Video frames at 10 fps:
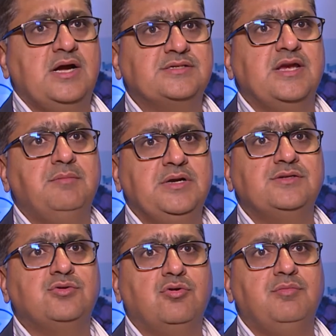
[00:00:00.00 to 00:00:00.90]
segment
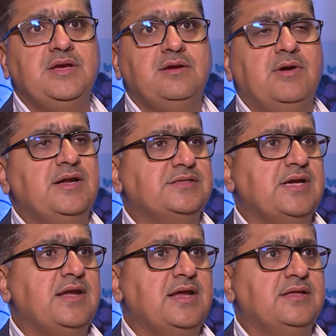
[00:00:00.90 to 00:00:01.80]
is going to be quite
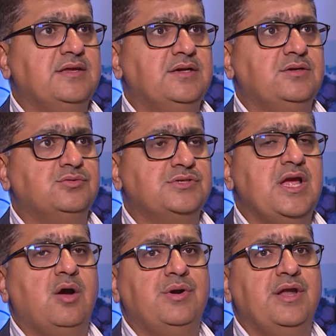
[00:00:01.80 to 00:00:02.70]
exciting, I think, to see
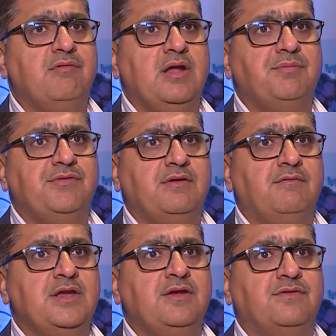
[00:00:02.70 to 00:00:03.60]
how it develops and
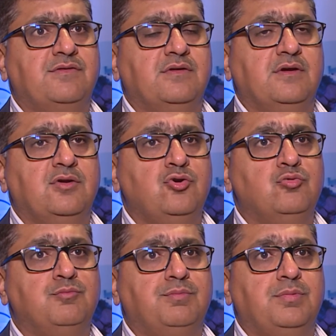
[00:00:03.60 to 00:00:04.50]
various new